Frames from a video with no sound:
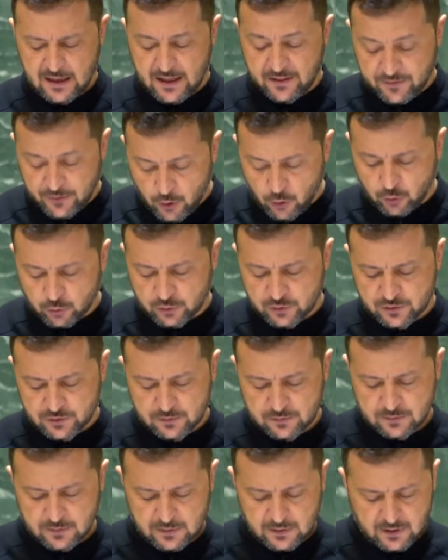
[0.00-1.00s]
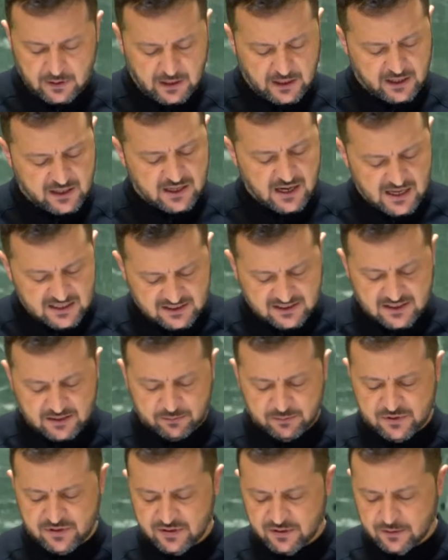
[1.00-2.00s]
and those
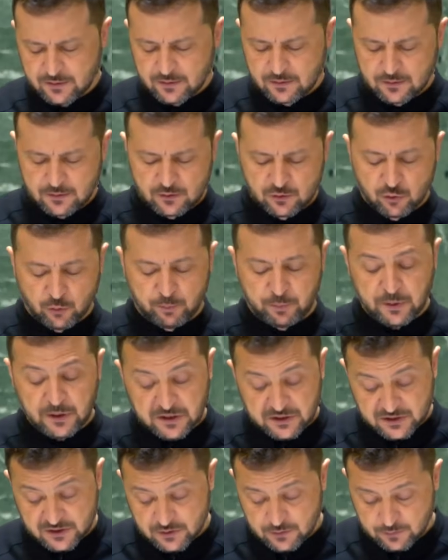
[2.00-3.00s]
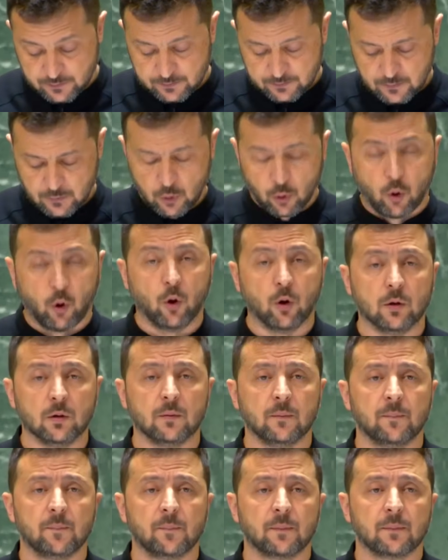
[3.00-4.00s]
accustomed to peace,
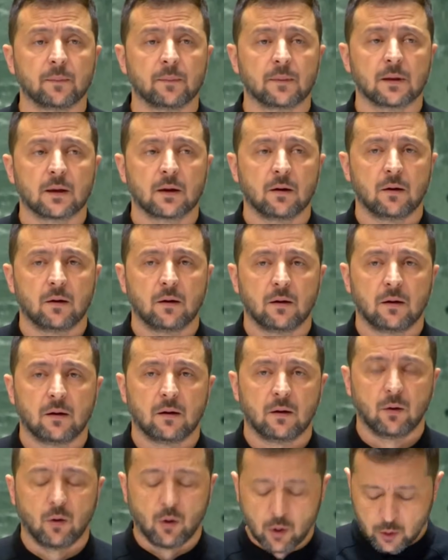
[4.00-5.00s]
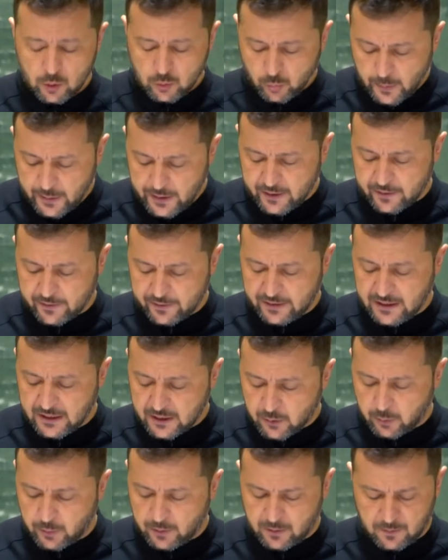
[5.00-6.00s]
all were
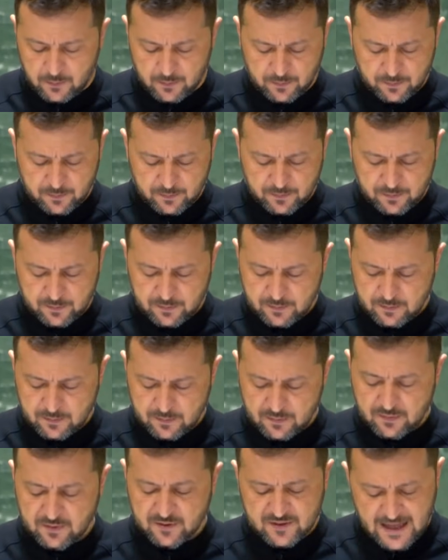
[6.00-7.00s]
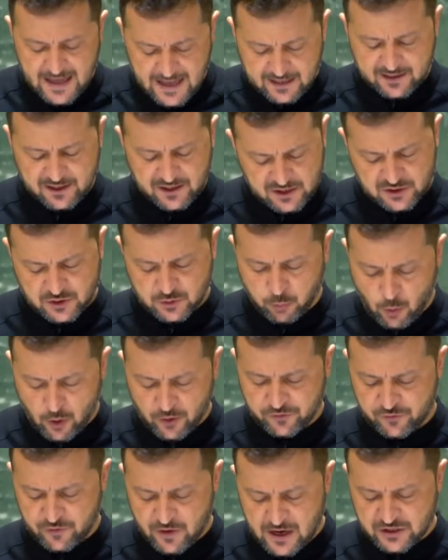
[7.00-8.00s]
equal. That is
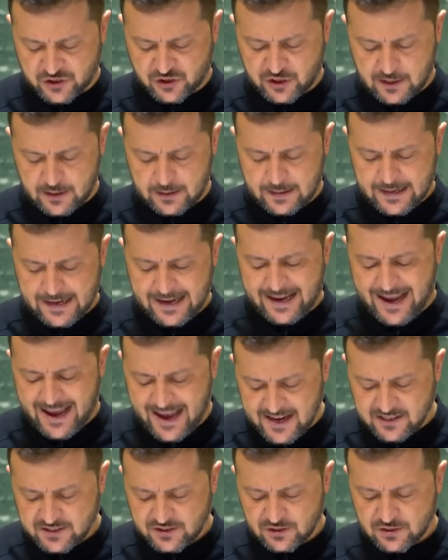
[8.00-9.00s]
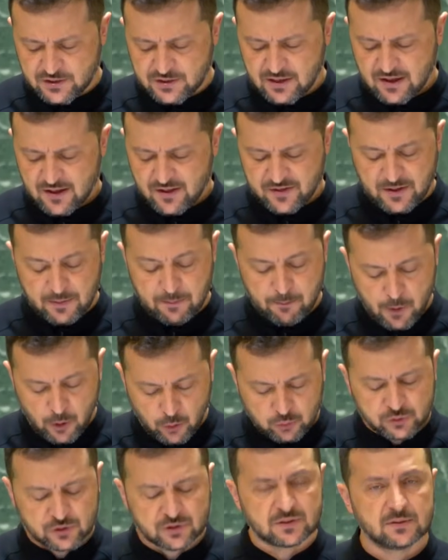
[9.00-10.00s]
what Russia hates the
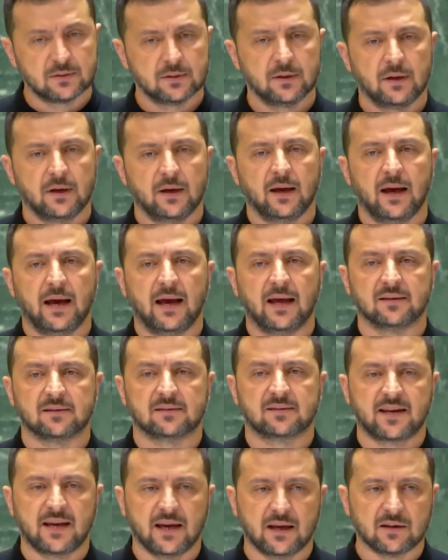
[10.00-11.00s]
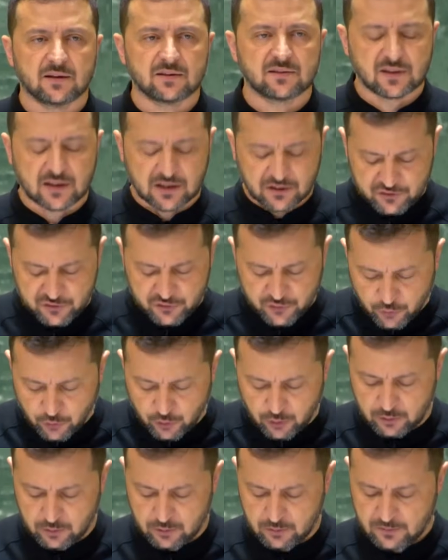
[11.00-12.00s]
most and cannot
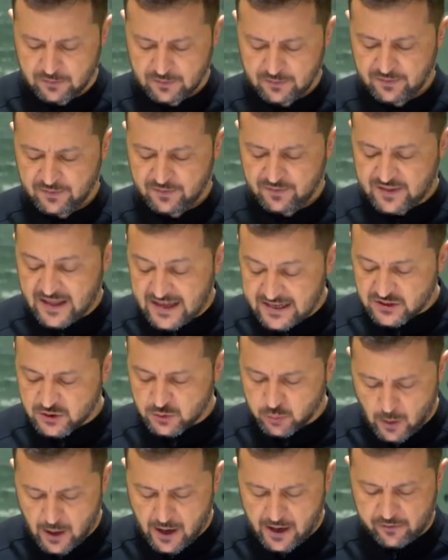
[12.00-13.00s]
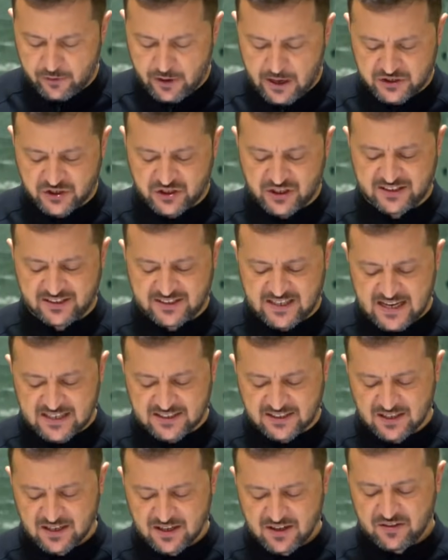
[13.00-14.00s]
control. That's why Russia
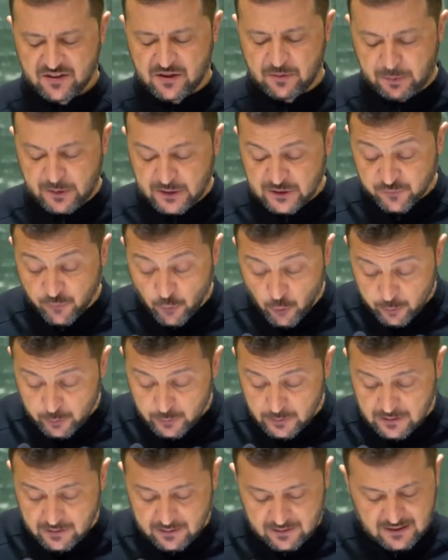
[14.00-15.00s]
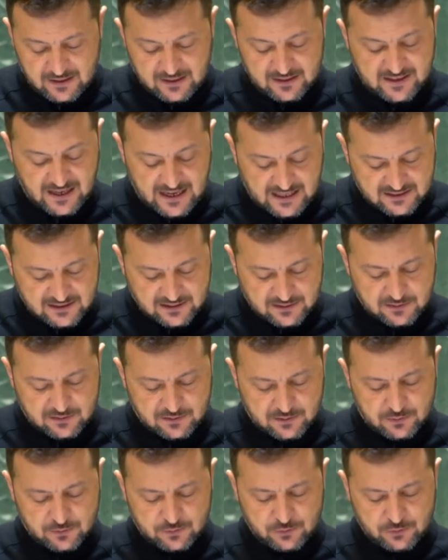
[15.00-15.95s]
says the peace formula doesn't